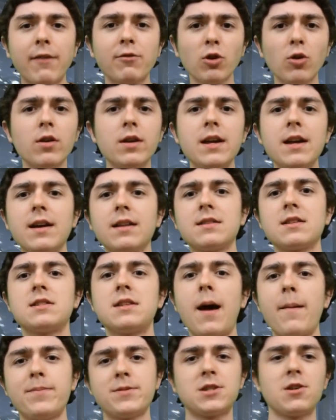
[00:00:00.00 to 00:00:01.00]
after looking at
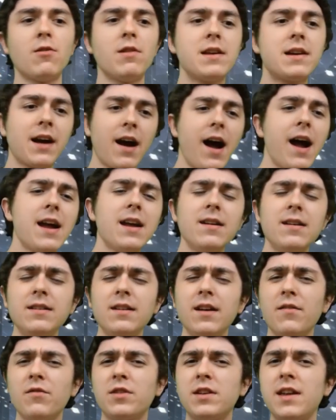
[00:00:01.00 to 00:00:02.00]
this episode, he
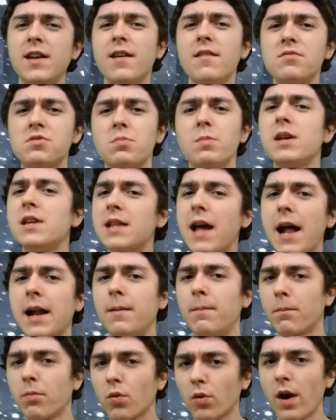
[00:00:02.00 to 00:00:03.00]
kind of gives me that
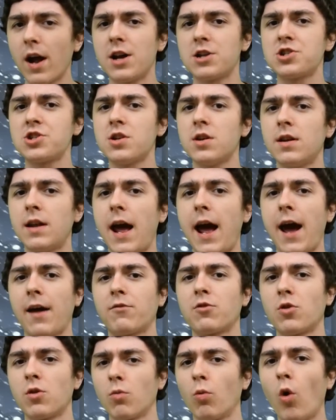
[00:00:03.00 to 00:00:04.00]
impression
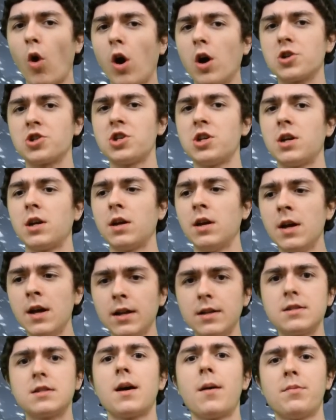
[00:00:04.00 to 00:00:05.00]
after watching
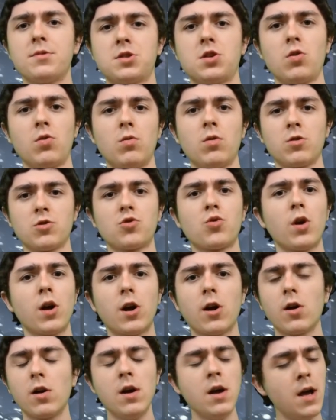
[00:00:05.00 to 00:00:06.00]
this episode of World
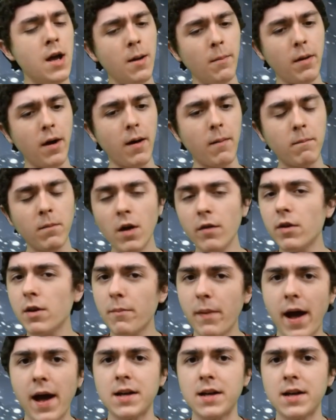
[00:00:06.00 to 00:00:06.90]
Trigger. But moving